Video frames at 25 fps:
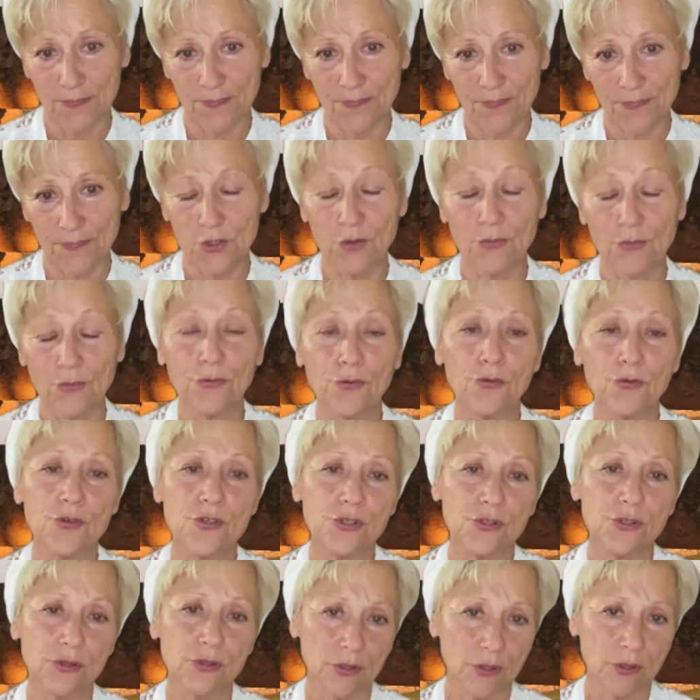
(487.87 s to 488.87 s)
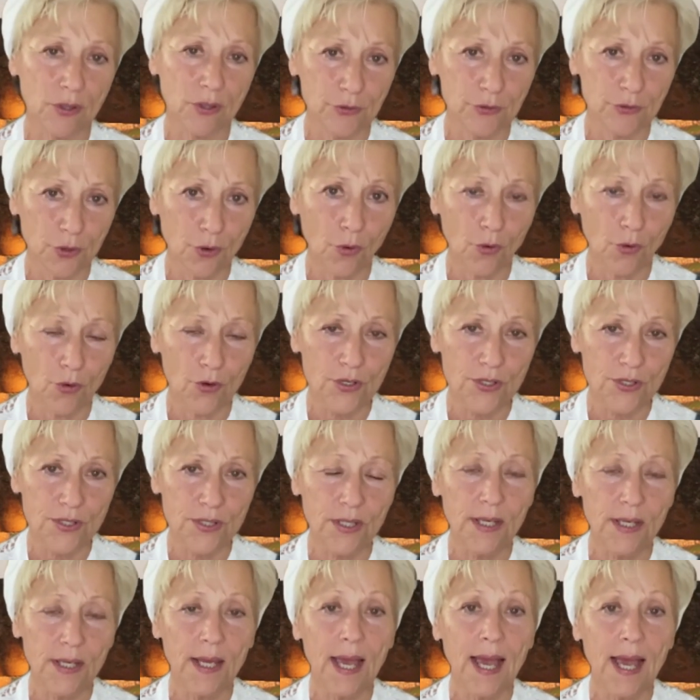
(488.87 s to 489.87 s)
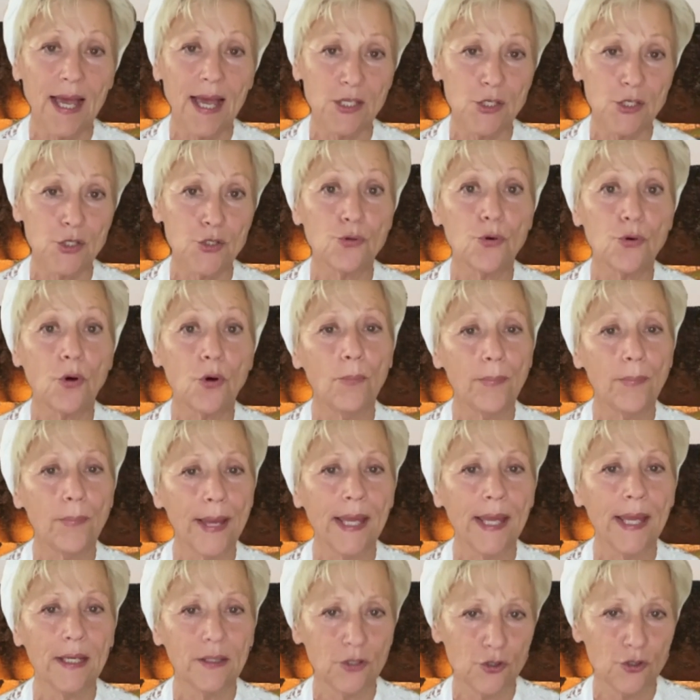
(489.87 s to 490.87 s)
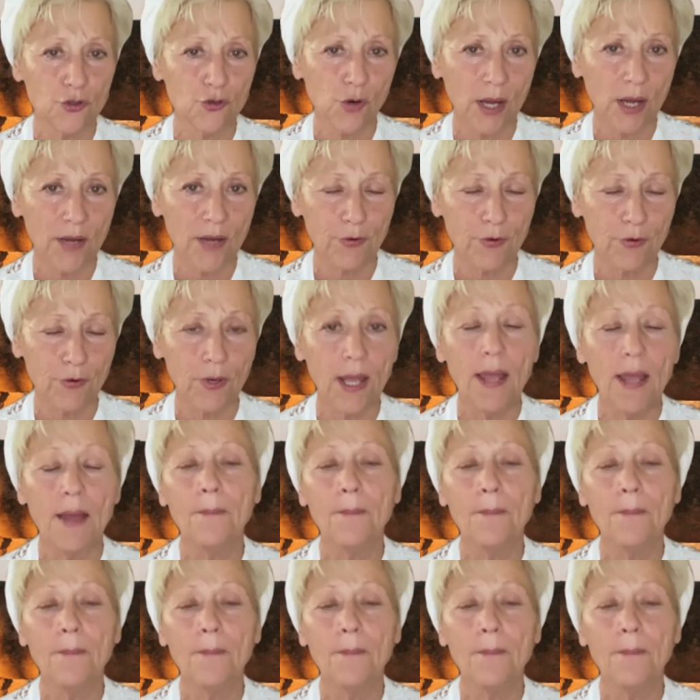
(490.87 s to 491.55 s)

So of course, the horse has to obey the driver,